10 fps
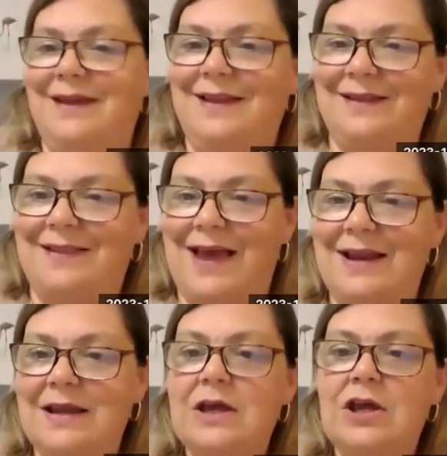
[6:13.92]
I like that.
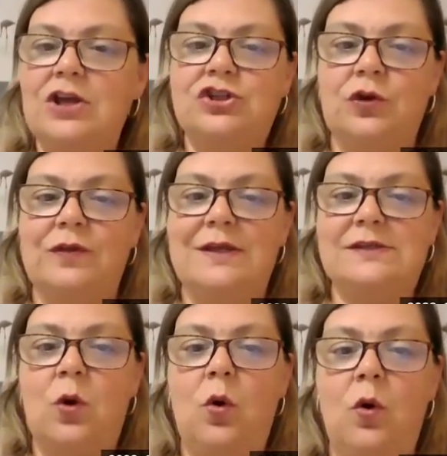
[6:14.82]
So
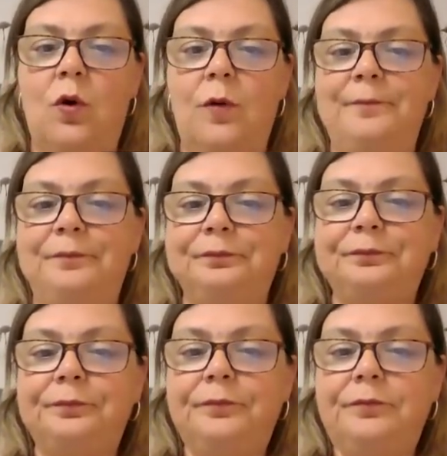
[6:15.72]
this whole
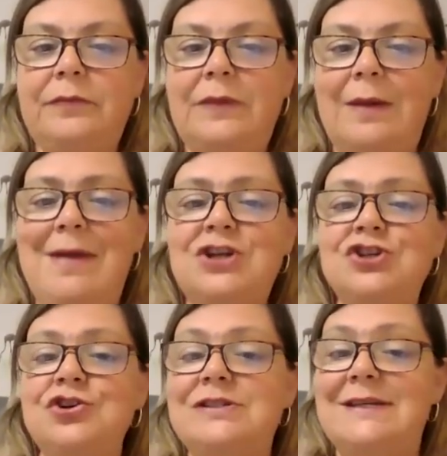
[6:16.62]

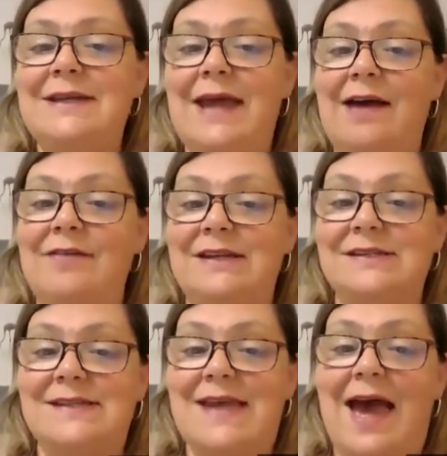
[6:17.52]
measure didn't have
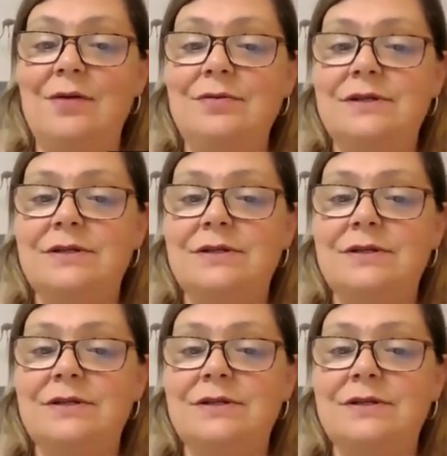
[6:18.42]
any sound.